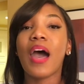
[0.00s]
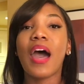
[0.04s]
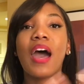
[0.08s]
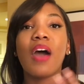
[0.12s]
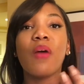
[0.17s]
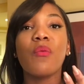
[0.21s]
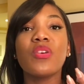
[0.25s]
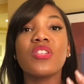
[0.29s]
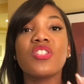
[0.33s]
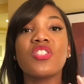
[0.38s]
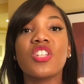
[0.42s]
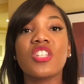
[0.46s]
I
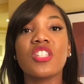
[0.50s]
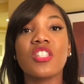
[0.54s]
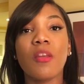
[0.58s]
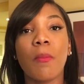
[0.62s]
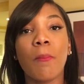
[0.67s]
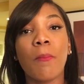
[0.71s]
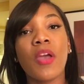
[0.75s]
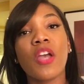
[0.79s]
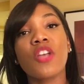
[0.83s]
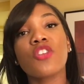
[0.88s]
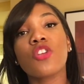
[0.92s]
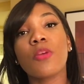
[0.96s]
was just the
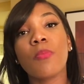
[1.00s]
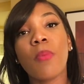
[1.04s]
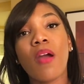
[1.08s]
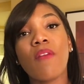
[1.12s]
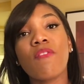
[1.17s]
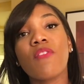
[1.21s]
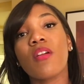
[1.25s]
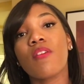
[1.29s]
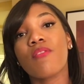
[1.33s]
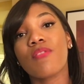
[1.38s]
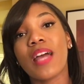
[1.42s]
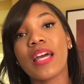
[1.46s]
picture
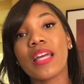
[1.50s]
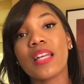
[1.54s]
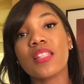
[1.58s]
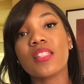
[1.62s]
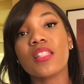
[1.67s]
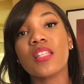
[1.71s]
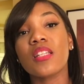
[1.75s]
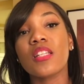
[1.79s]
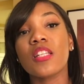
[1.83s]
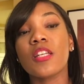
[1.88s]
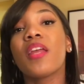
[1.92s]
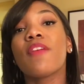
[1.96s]
perfect flight
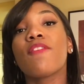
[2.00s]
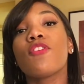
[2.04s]
attendant.